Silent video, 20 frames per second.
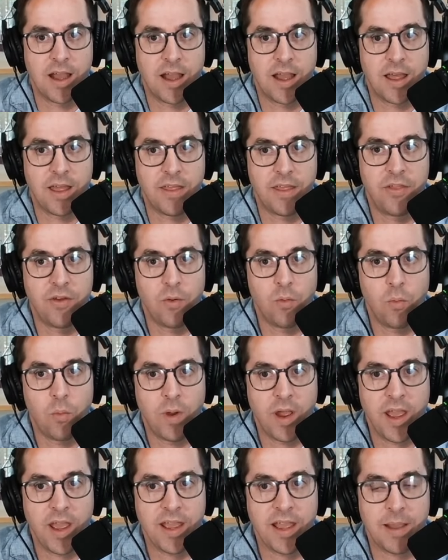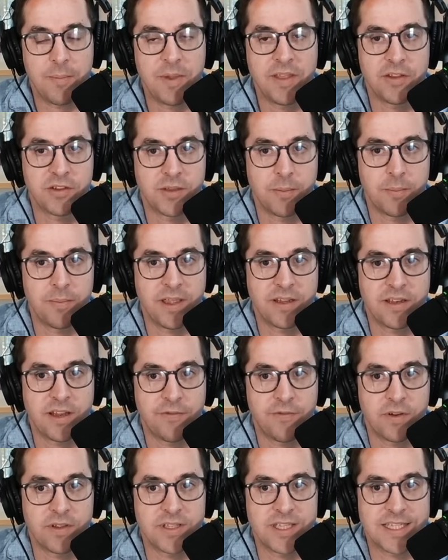The way I mean, there's a big
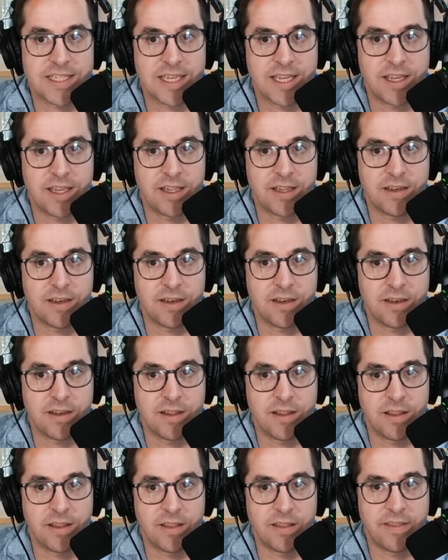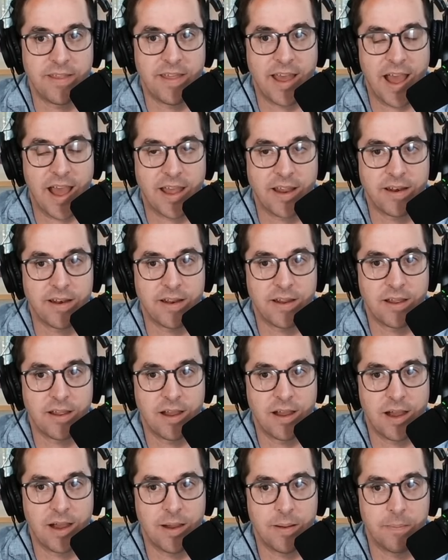difference in that
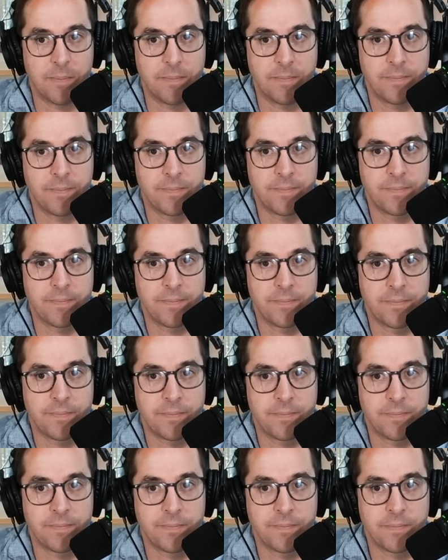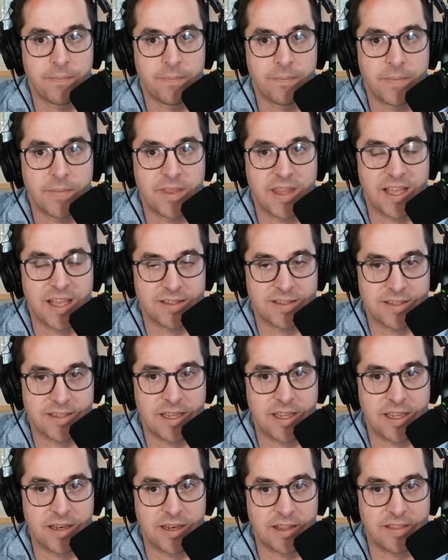um, that
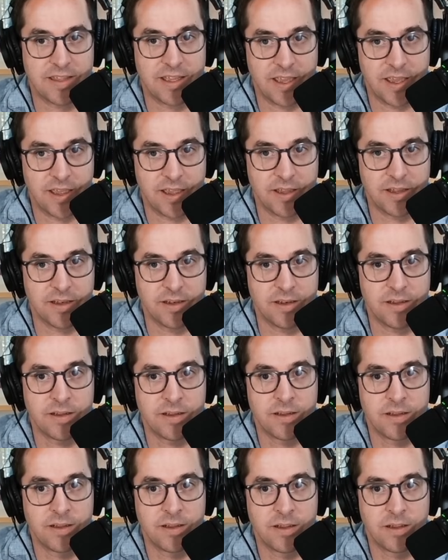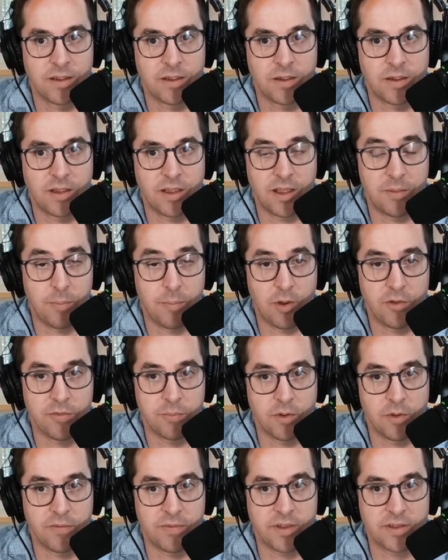scene at the end in both
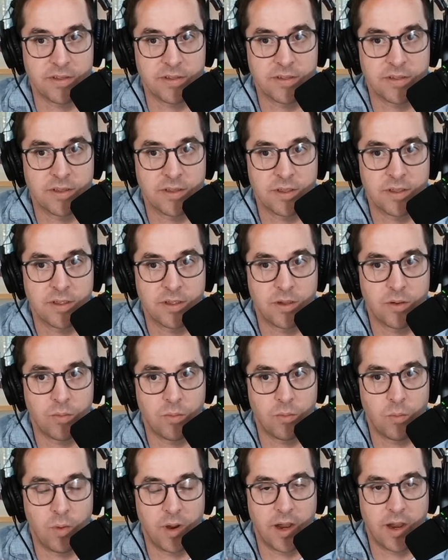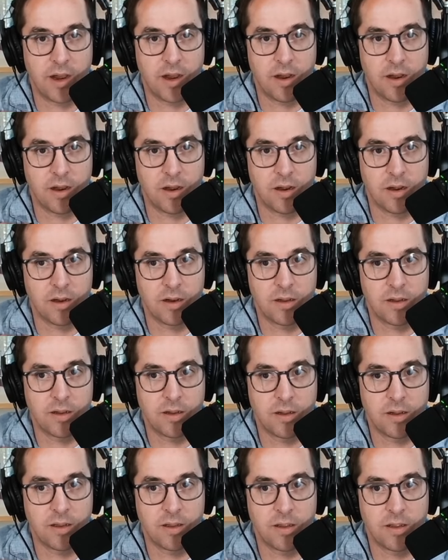movies where
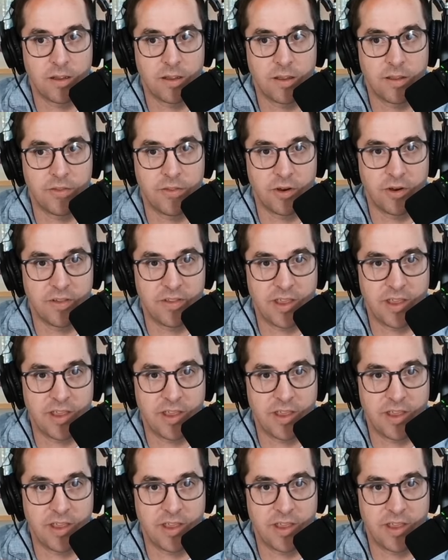they're in the